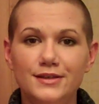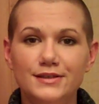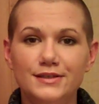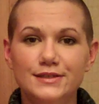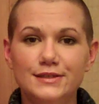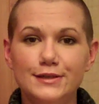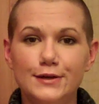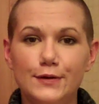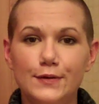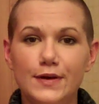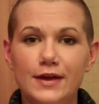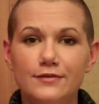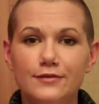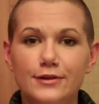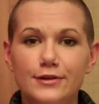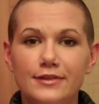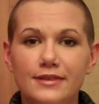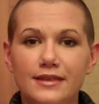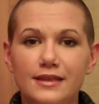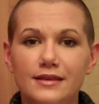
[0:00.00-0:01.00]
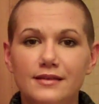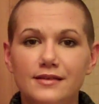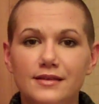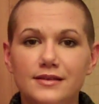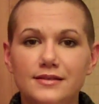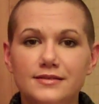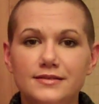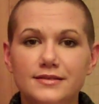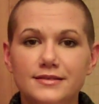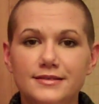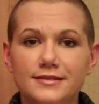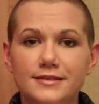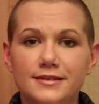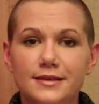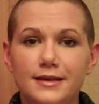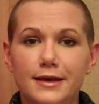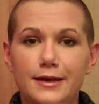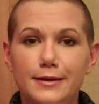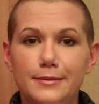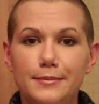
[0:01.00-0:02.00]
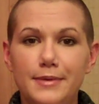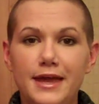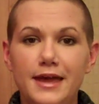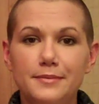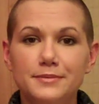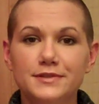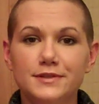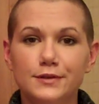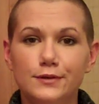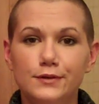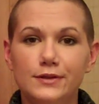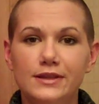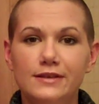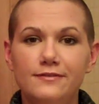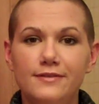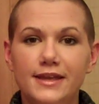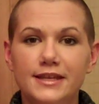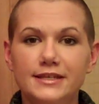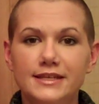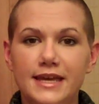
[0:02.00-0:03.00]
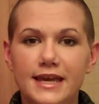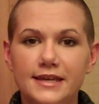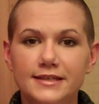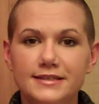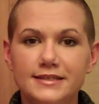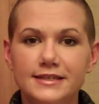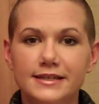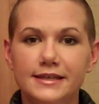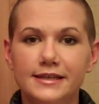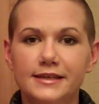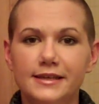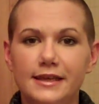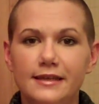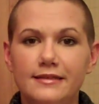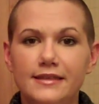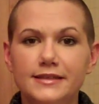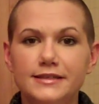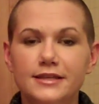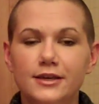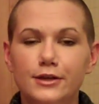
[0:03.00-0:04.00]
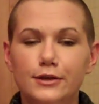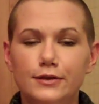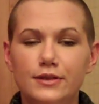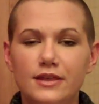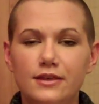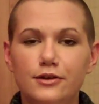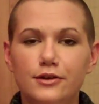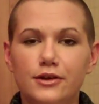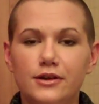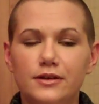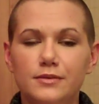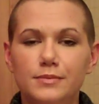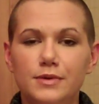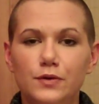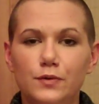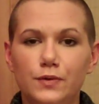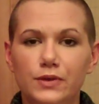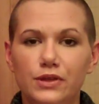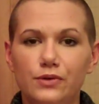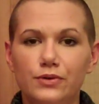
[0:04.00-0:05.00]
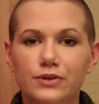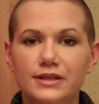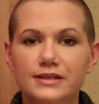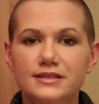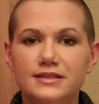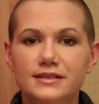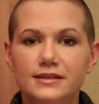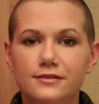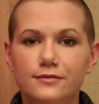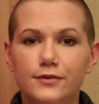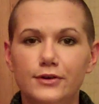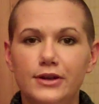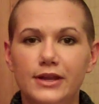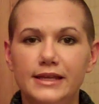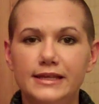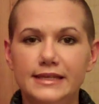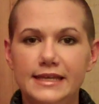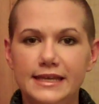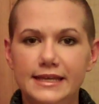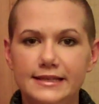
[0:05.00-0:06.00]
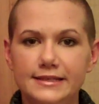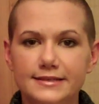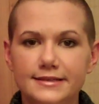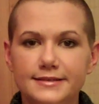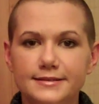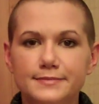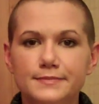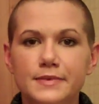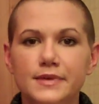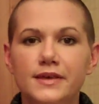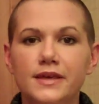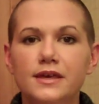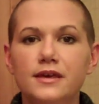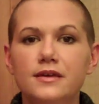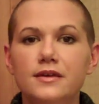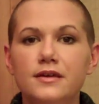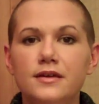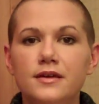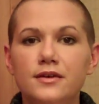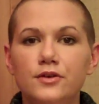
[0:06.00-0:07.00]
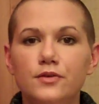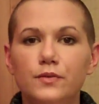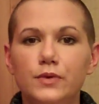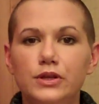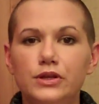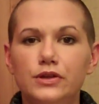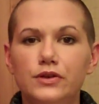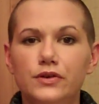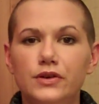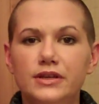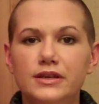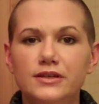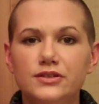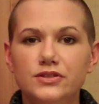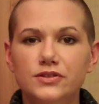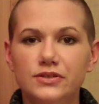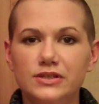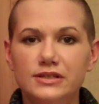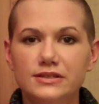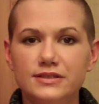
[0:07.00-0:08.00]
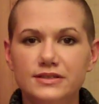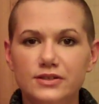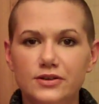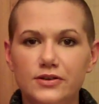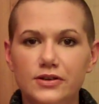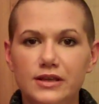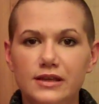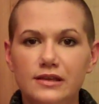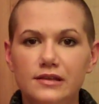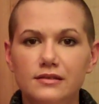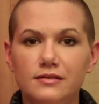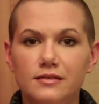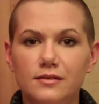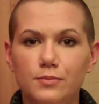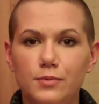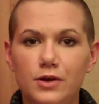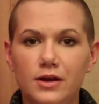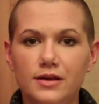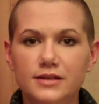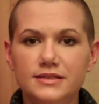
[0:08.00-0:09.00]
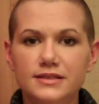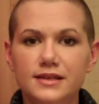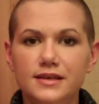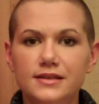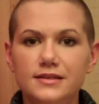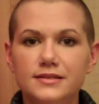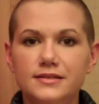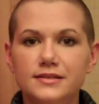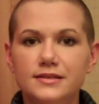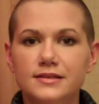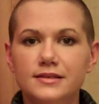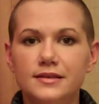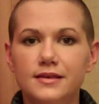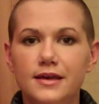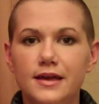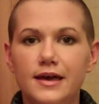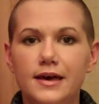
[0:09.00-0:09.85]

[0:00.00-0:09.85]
So everything is absolutely fantastic. And they tell you that you're going to be really, really sick for 9 days when you're initially starting the process.